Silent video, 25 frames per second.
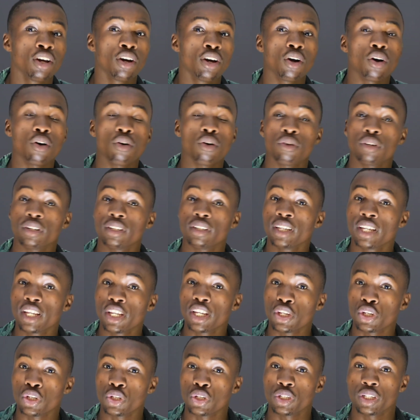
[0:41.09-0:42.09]
or
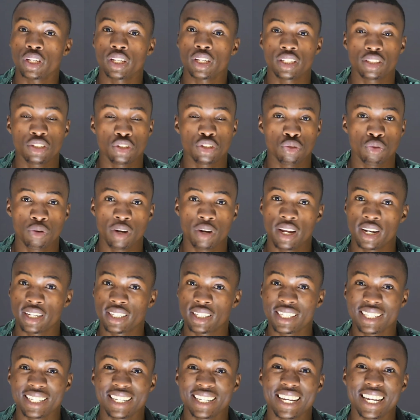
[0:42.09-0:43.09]
you are
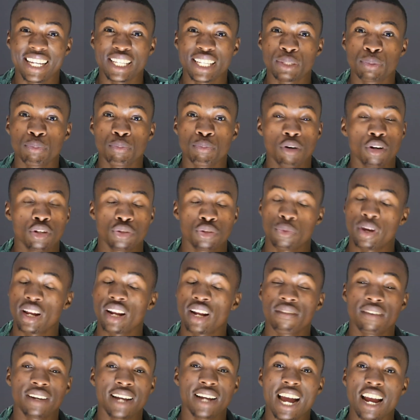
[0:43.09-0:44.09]
attending a sports,
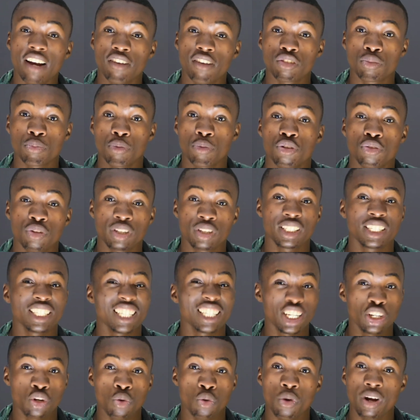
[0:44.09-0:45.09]
whatever kind of sport you're
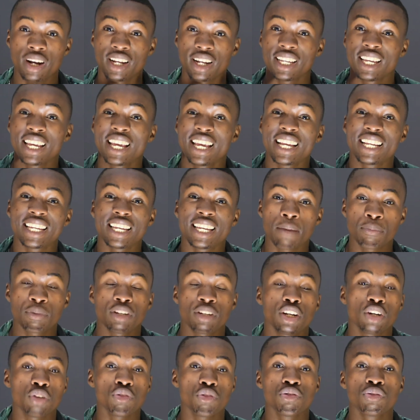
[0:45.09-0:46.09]
attending, you want to capture
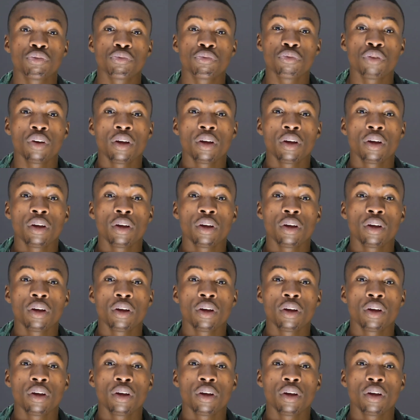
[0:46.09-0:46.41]
those